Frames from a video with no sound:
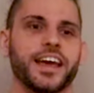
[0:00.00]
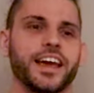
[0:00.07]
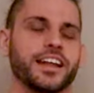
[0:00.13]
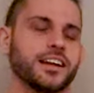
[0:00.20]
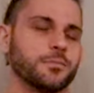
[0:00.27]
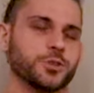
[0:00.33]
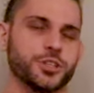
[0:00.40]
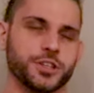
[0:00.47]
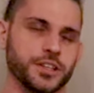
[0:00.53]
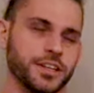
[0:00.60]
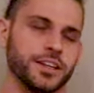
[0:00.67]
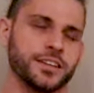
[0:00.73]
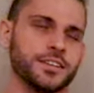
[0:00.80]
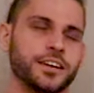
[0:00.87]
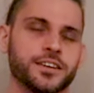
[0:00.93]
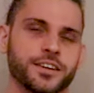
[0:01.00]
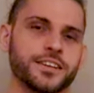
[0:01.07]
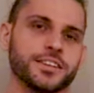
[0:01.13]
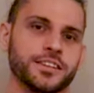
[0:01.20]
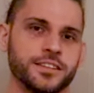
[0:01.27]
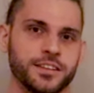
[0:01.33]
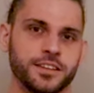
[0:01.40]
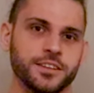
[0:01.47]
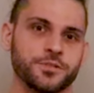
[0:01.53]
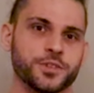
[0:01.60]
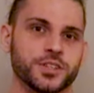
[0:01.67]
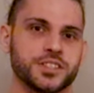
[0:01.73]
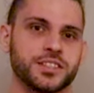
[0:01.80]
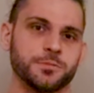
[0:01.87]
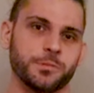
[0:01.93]
and I'm sure that they're going to
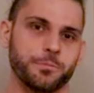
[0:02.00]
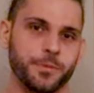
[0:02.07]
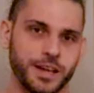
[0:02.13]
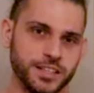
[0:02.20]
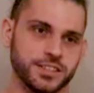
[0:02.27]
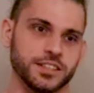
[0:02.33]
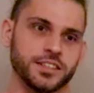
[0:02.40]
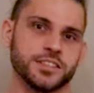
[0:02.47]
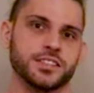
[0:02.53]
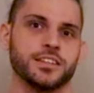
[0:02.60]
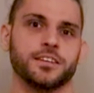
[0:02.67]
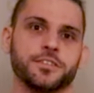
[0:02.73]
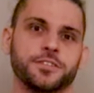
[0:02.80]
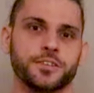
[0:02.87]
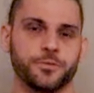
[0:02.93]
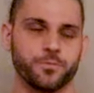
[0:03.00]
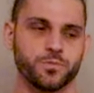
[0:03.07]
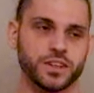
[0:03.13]
deliver some amazing stuff.